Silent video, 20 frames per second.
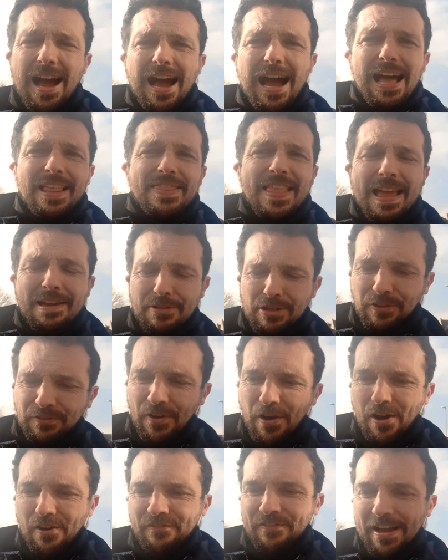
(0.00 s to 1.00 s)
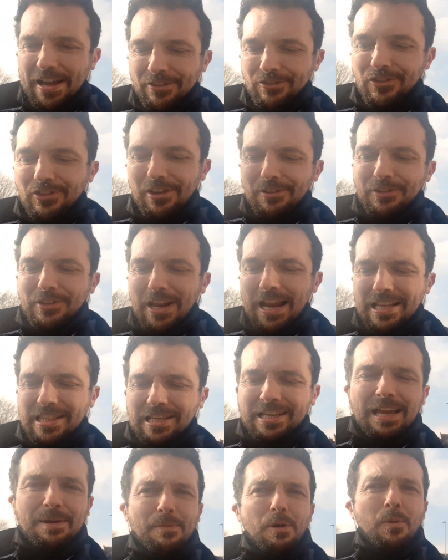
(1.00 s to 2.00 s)
And there is Farfetch. I was going to have
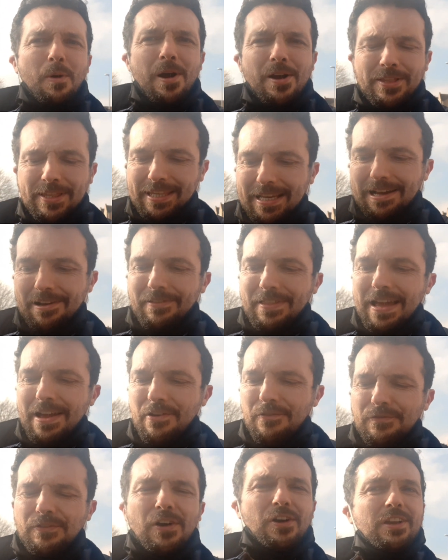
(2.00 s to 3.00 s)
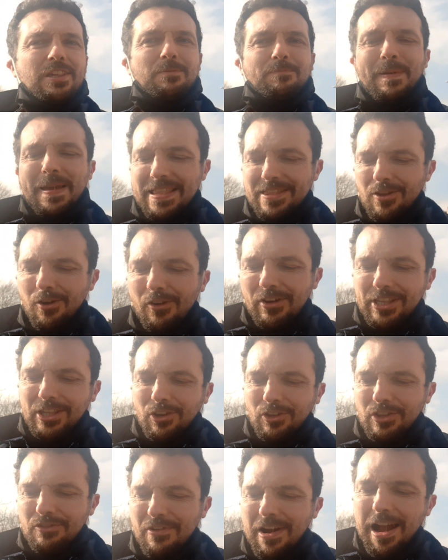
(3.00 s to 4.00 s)
to get my words out there. Oh, it's a bit noisy
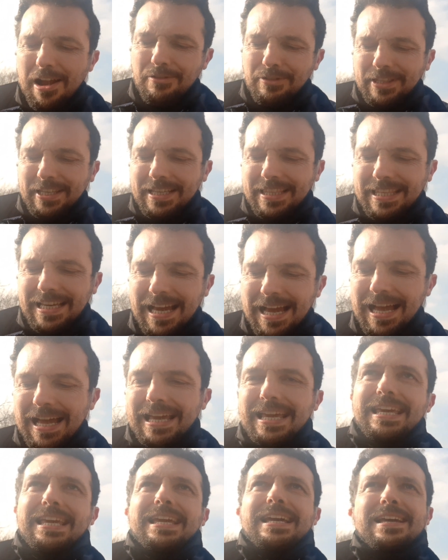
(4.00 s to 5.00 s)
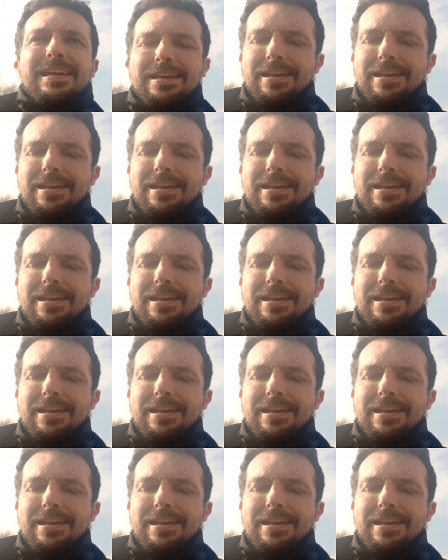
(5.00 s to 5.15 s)
on the road today.